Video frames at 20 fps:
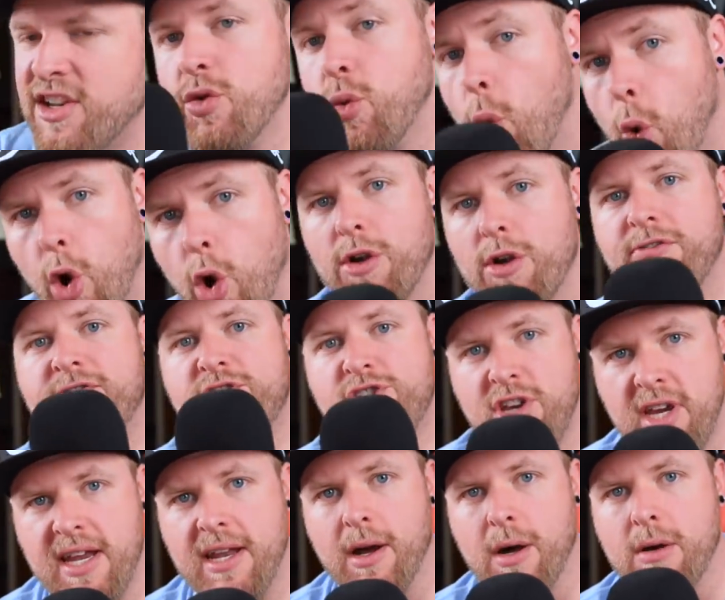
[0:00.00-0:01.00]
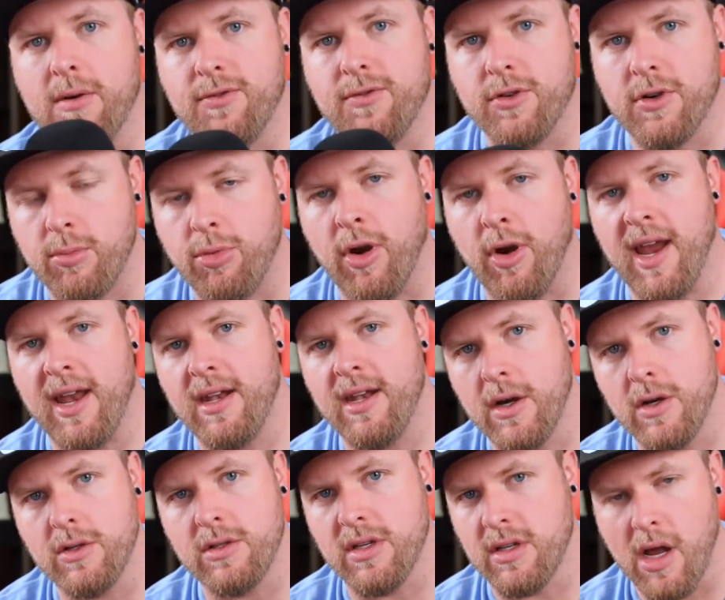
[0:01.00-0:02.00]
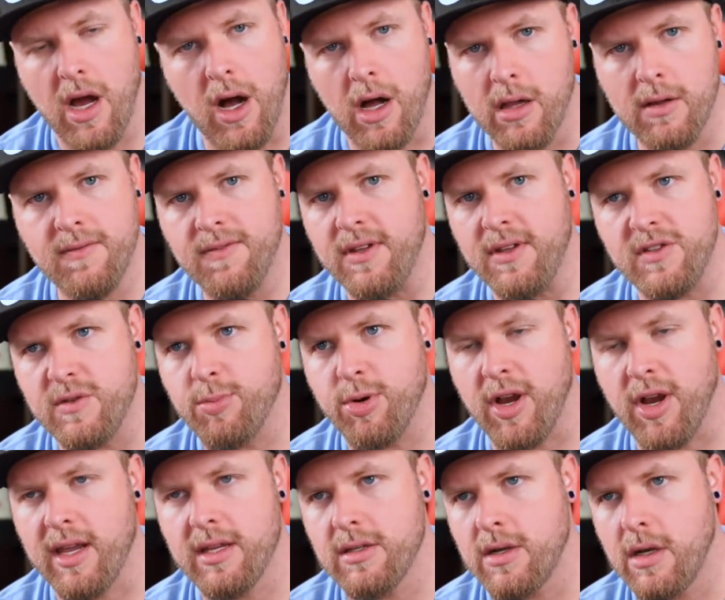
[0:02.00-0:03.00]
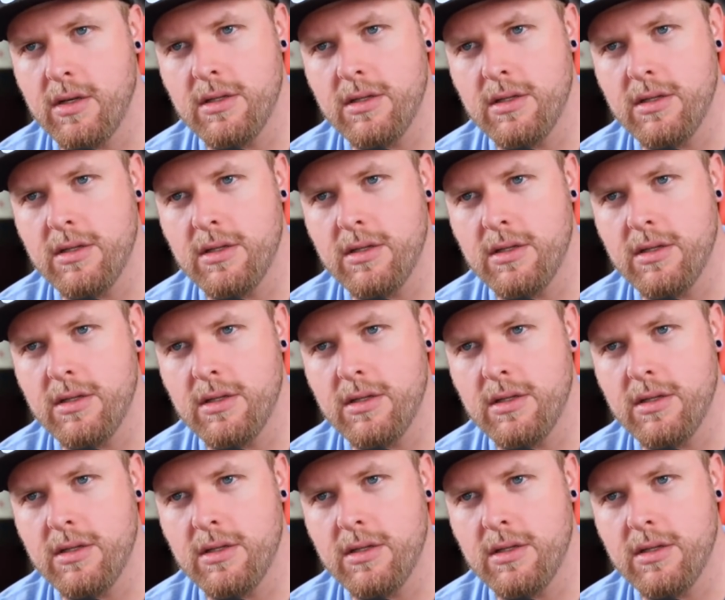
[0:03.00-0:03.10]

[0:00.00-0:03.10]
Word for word: a dwarf Cheeto for a brain knows that all of these pranks,